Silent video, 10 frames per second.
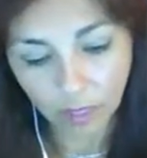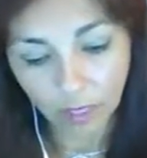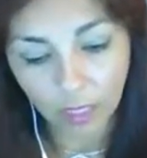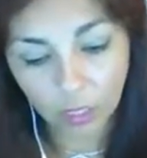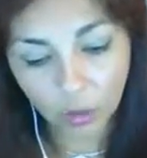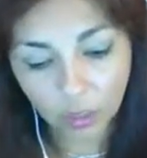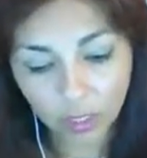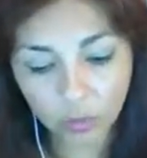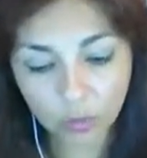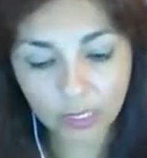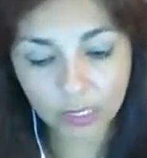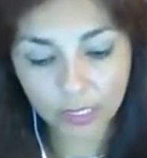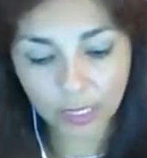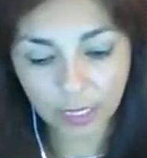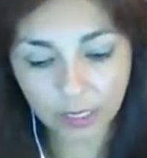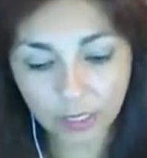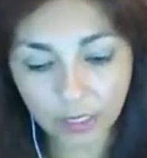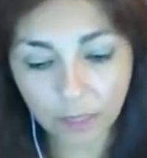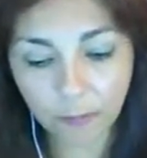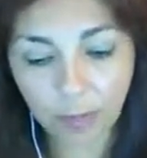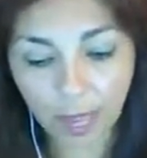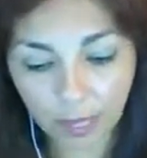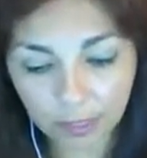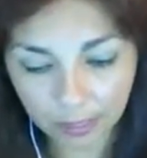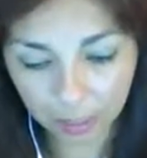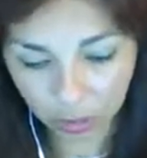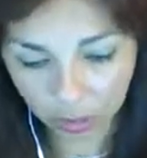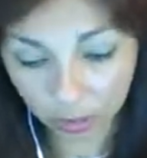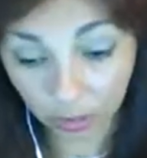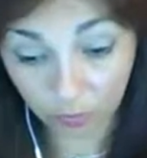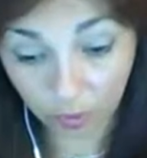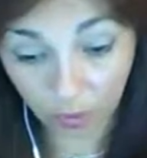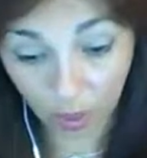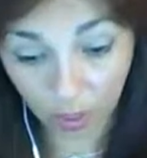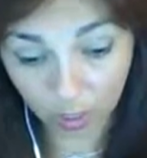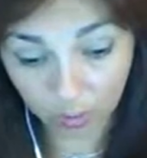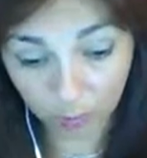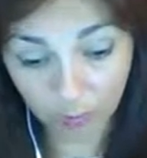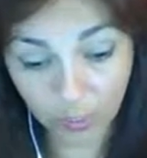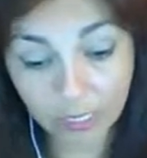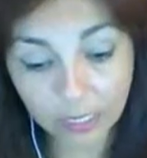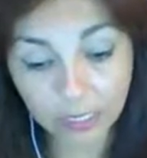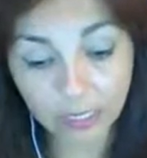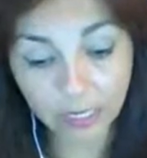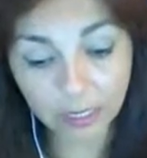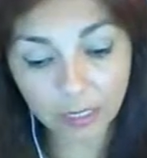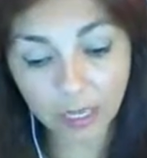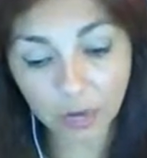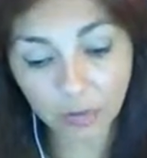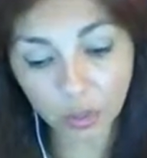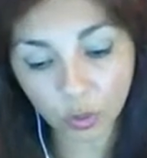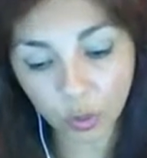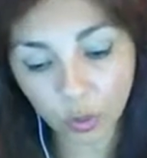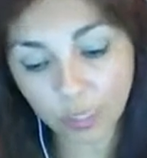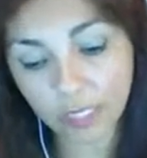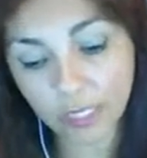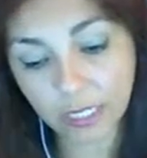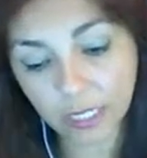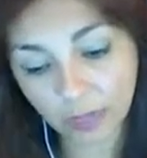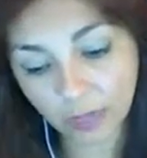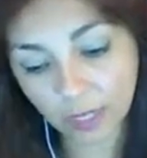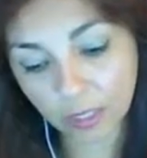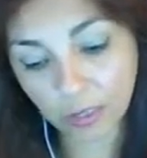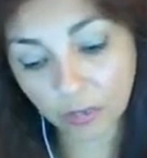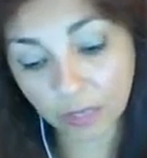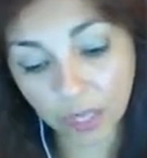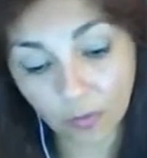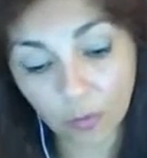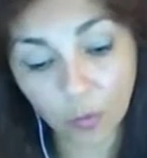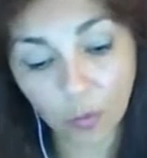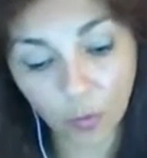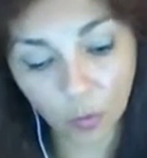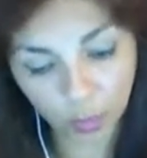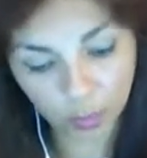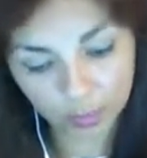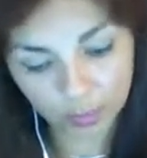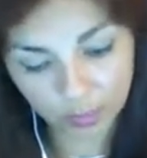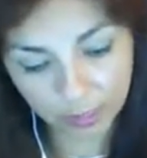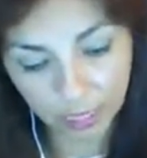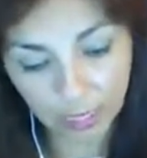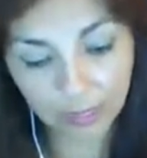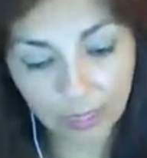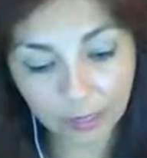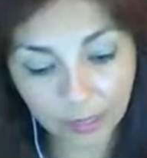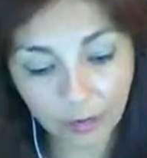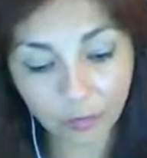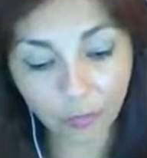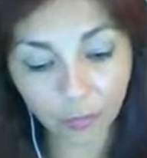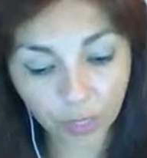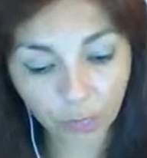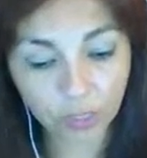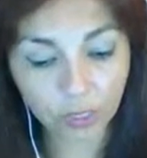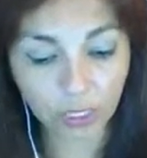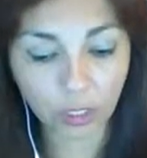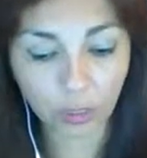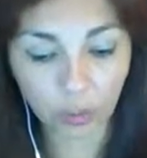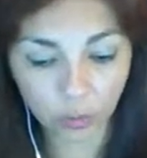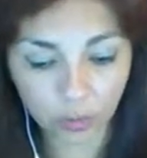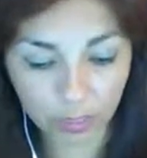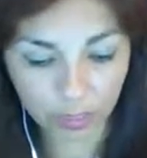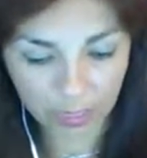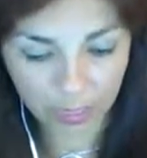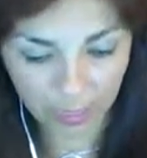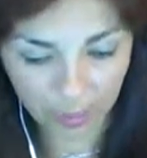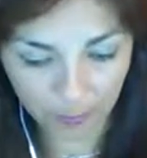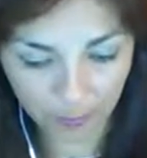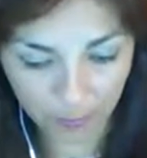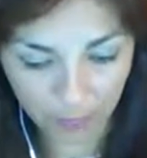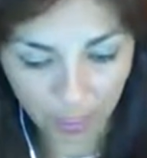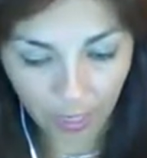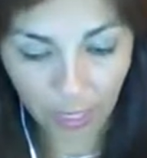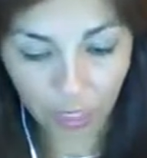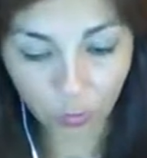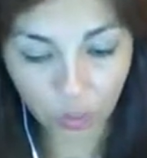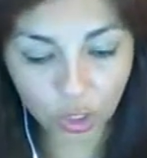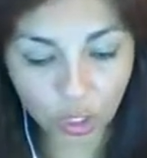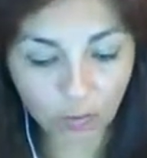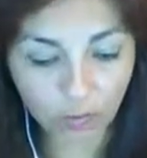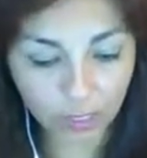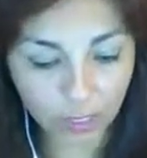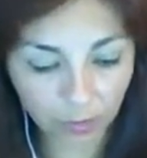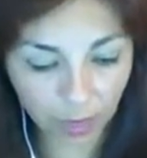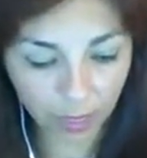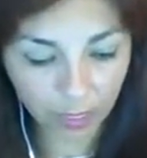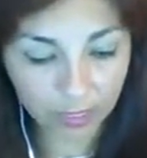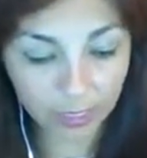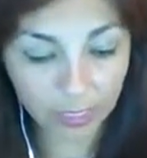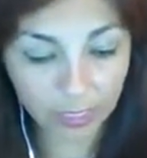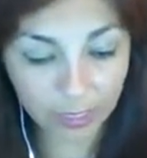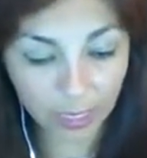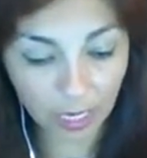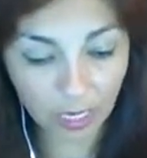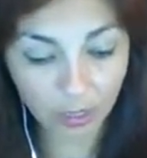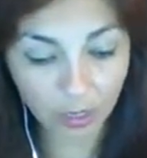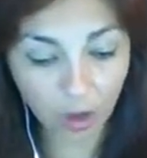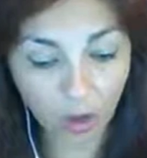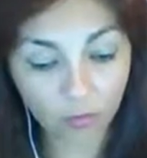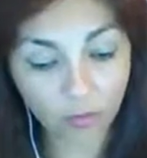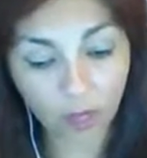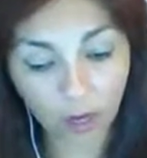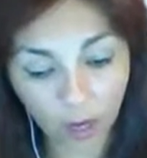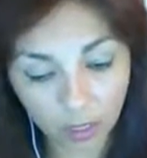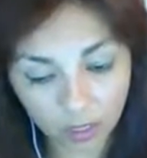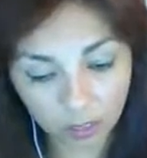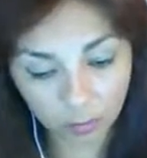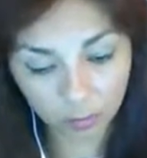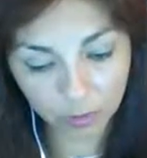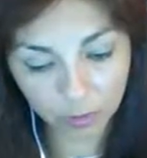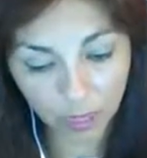In order to understand certain passages of the Gospel, it is necessary to know the significance of several words that are frequently used in them, and which characterize the state of the customs